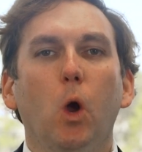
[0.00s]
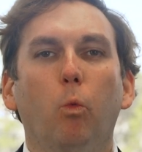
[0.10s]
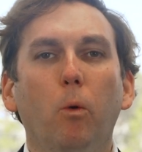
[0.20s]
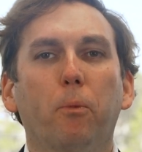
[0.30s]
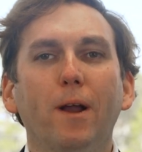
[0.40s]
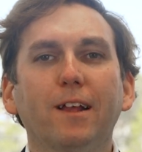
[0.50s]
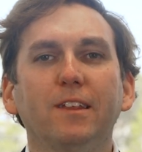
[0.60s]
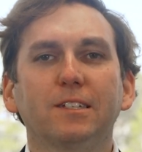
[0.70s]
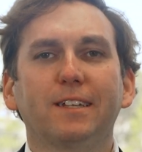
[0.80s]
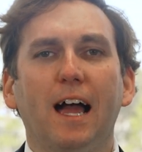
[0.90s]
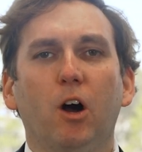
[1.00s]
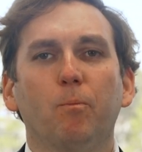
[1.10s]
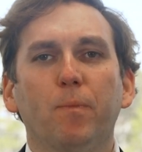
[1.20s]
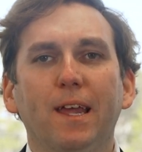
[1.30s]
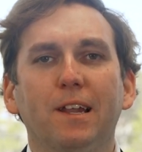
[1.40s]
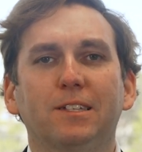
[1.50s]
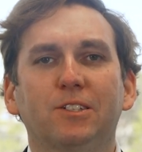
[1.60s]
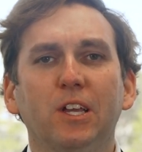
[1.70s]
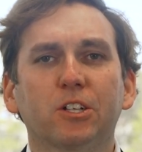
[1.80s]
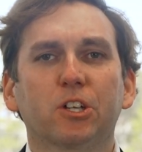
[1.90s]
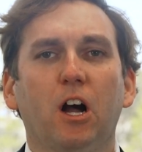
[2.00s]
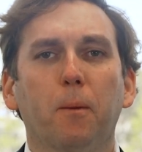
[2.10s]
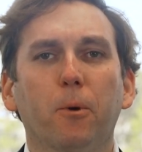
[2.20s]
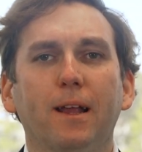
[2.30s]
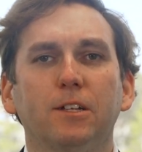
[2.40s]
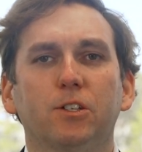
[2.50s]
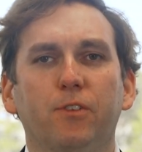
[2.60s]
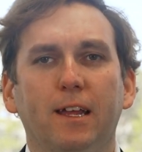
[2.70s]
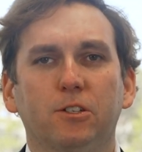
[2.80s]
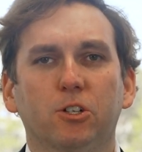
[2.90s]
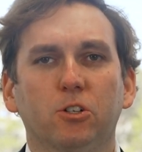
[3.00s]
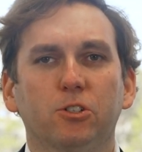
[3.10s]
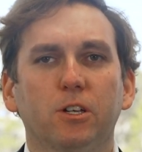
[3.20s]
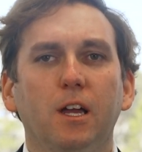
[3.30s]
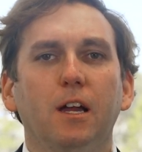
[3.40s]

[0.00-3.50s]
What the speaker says: We'll break these down into 6 comprehensive answers